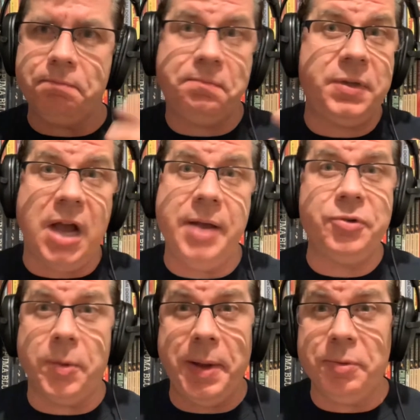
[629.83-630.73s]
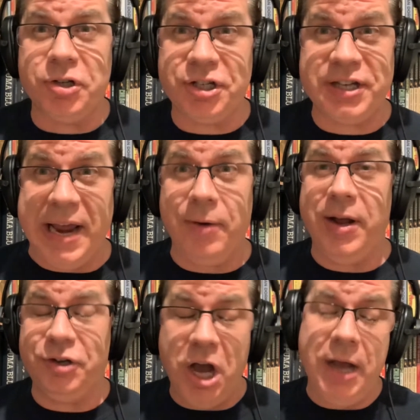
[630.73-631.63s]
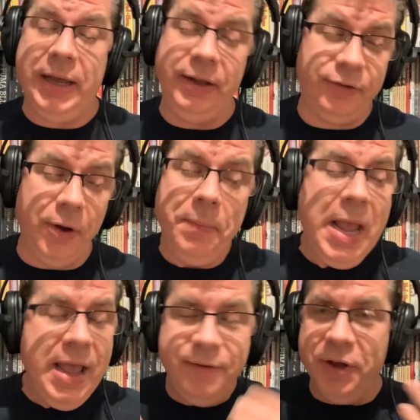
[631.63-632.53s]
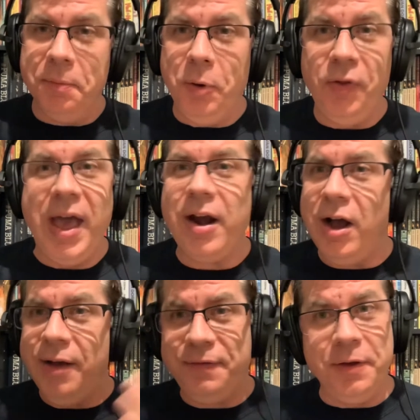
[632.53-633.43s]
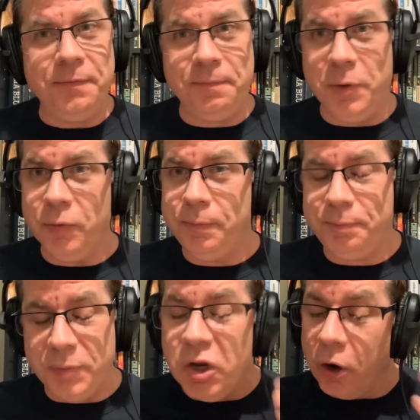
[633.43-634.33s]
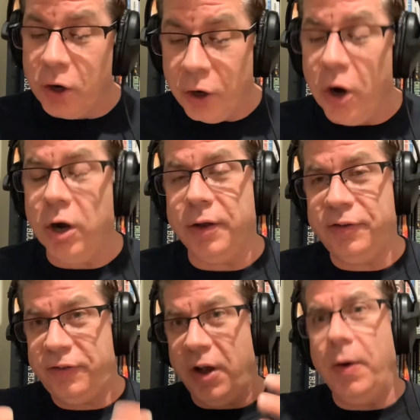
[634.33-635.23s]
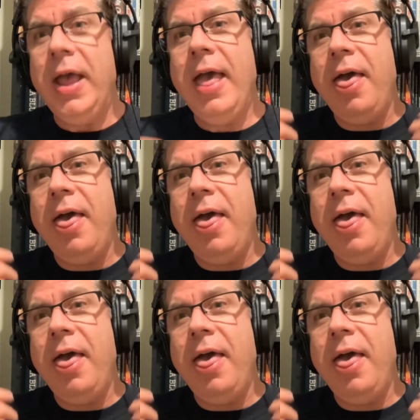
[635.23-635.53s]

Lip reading: times where people are just standing around talking. So if you can pull that off, you're a good artist. So